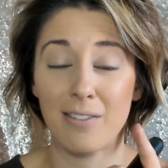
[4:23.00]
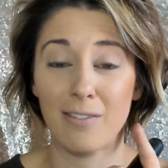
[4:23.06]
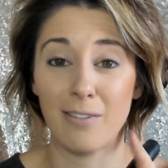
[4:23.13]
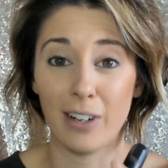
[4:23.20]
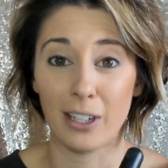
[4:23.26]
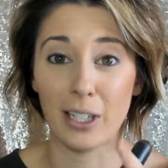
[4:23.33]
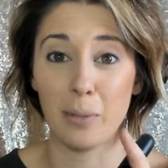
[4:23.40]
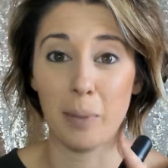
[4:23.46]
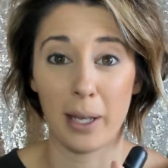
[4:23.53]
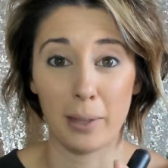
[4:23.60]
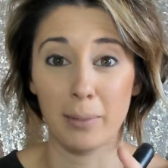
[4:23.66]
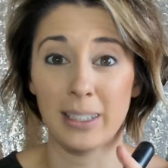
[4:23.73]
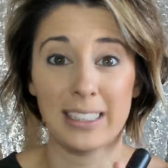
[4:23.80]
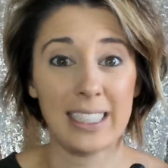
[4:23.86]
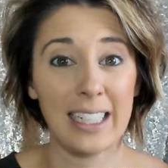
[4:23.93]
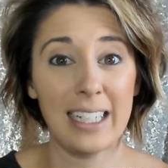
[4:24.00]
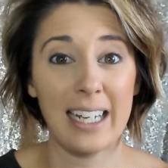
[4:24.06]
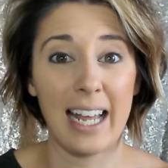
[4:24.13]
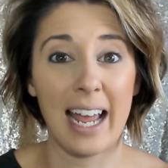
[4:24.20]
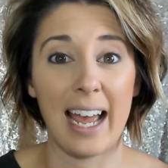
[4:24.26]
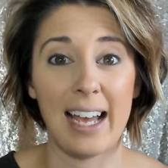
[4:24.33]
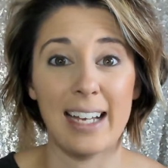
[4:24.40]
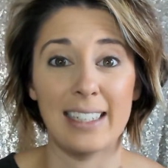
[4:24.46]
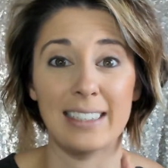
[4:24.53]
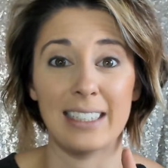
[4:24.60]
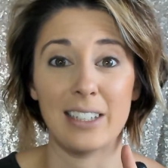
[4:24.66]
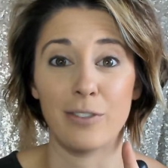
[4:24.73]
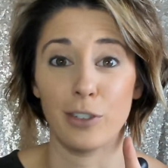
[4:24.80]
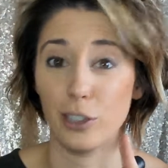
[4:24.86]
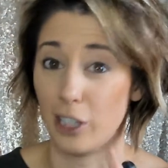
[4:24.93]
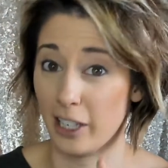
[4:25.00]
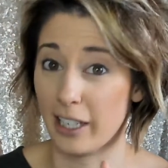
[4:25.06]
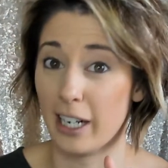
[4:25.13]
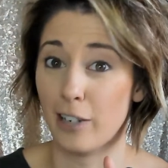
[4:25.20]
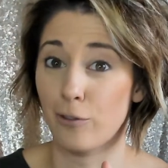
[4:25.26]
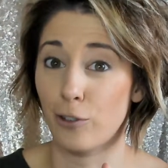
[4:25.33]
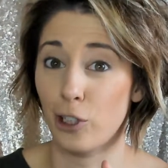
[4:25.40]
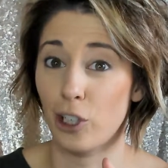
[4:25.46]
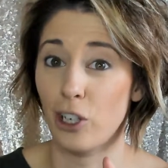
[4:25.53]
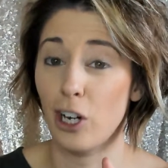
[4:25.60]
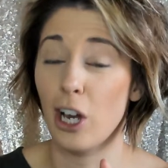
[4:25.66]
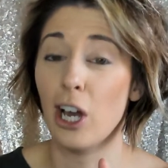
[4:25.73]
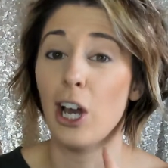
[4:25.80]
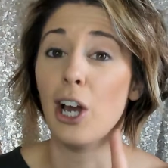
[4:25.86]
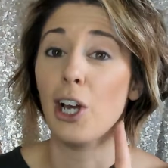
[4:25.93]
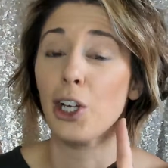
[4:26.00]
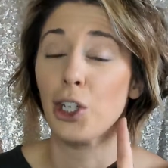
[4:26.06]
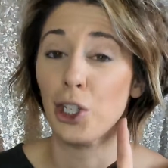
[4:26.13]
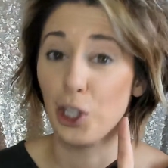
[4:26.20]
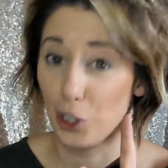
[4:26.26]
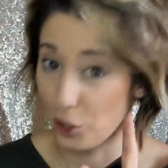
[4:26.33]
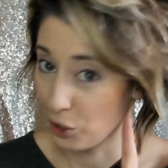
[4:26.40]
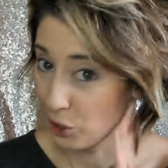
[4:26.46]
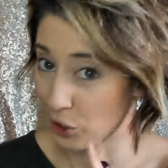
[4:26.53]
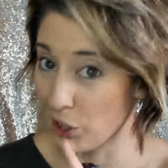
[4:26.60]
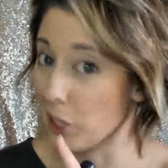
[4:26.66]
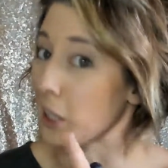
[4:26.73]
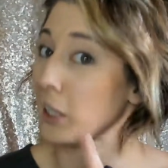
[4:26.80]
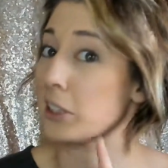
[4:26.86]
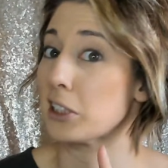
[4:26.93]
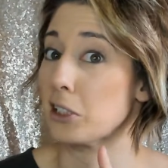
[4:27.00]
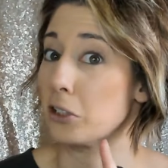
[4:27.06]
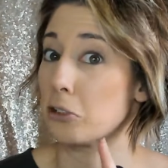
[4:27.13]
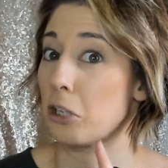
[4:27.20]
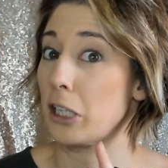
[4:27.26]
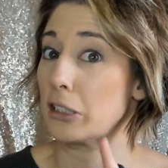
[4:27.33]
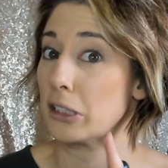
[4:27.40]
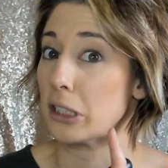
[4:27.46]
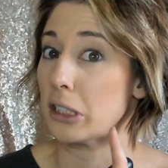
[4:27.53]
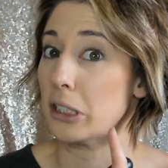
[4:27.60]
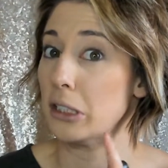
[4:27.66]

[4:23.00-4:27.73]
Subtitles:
very pigmented, and if you're not careful, it gets a little crazy.